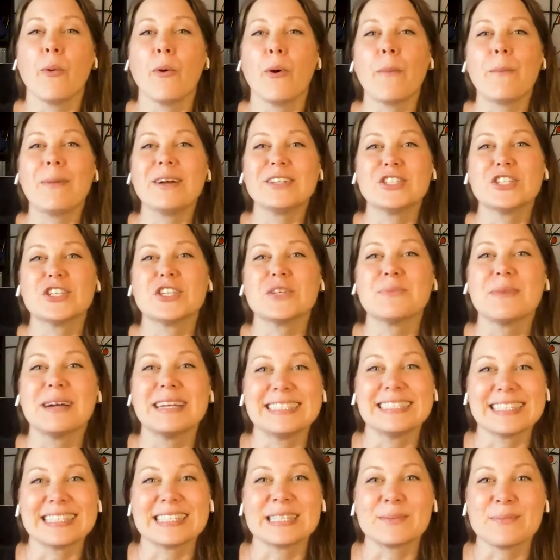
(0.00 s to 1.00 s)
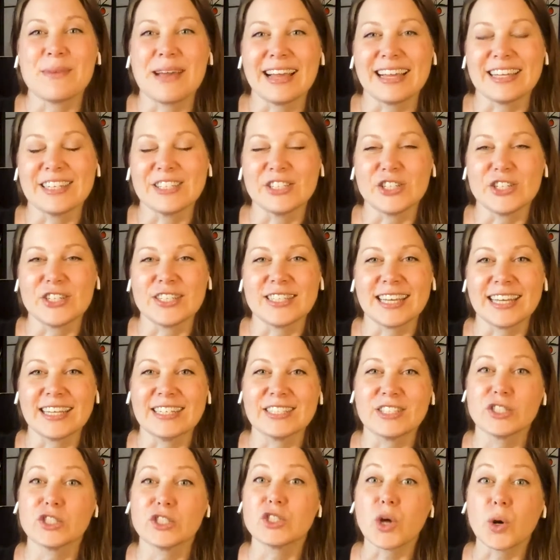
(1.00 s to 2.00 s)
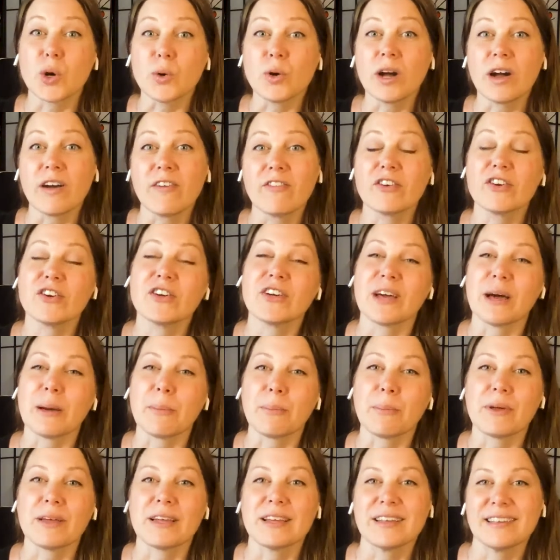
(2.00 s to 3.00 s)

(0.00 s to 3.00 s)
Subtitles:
Well, much to my dismay, she said, don't cover it up.